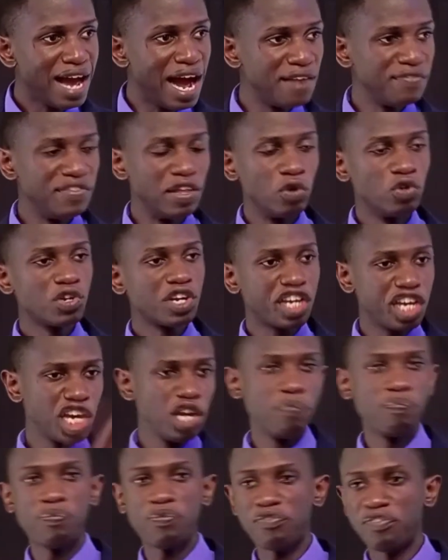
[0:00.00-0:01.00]
And they would
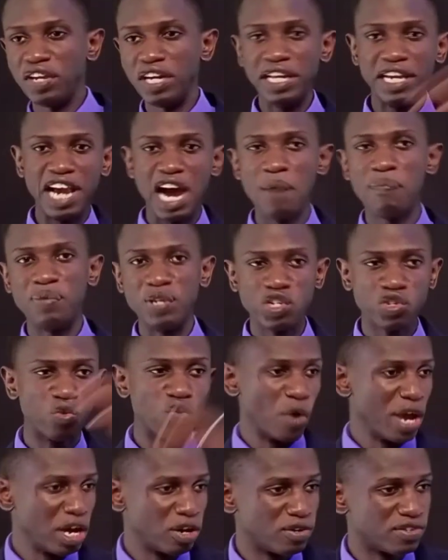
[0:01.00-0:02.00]
keep filling up his
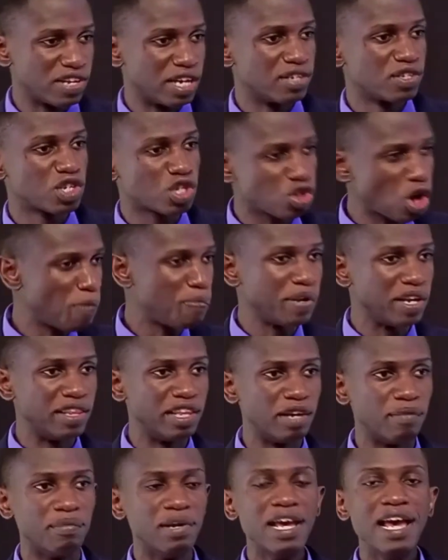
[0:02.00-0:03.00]
wells and
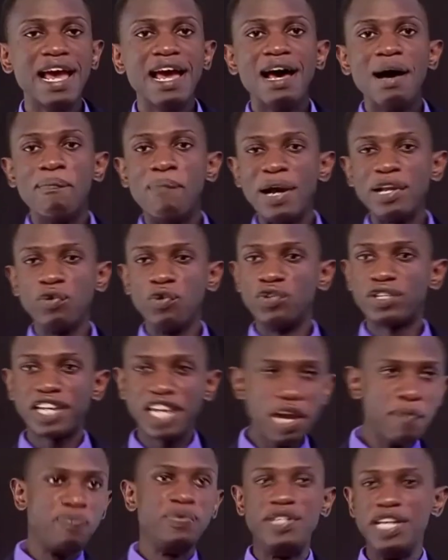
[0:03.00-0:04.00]
stopping them. But he would
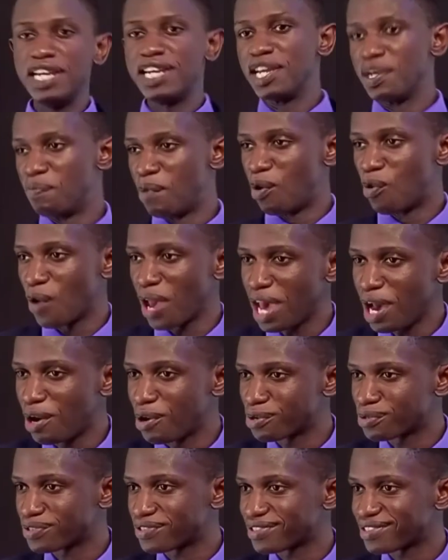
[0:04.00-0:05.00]
keep digging more
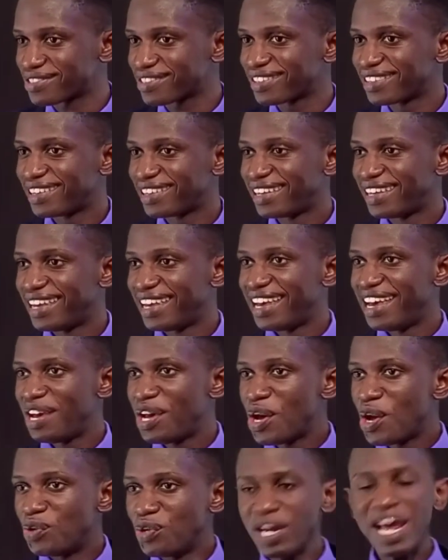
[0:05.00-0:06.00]
wells.
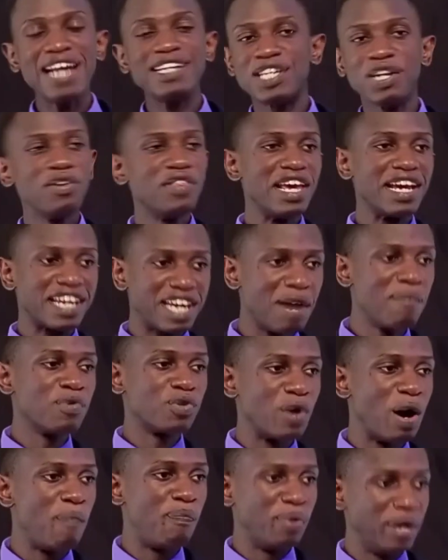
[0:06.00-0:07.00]
Not until they
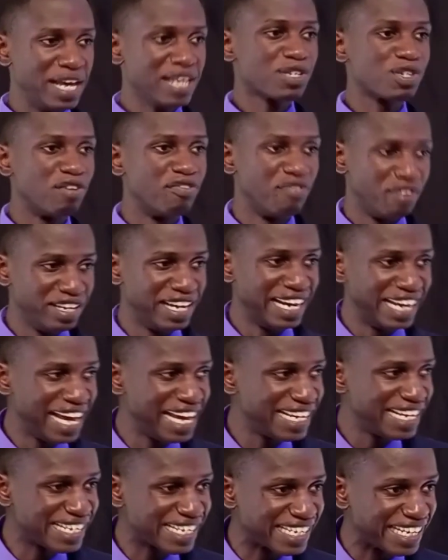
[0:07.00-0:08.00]
come to a place of
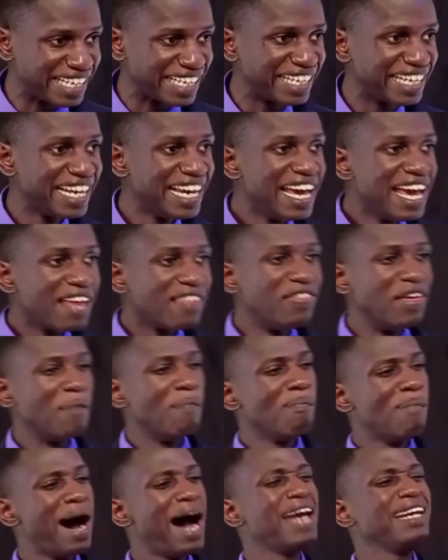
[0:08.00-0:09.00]
realizing
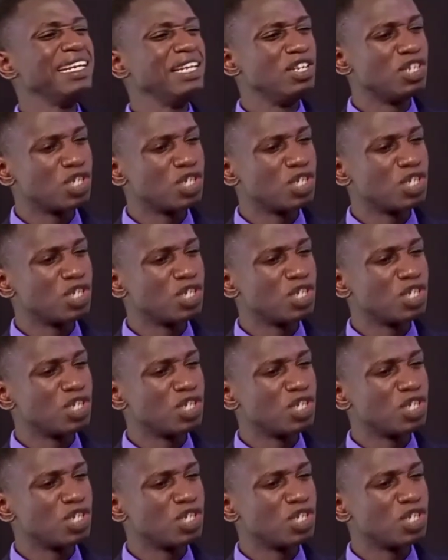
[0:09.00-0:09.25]
the man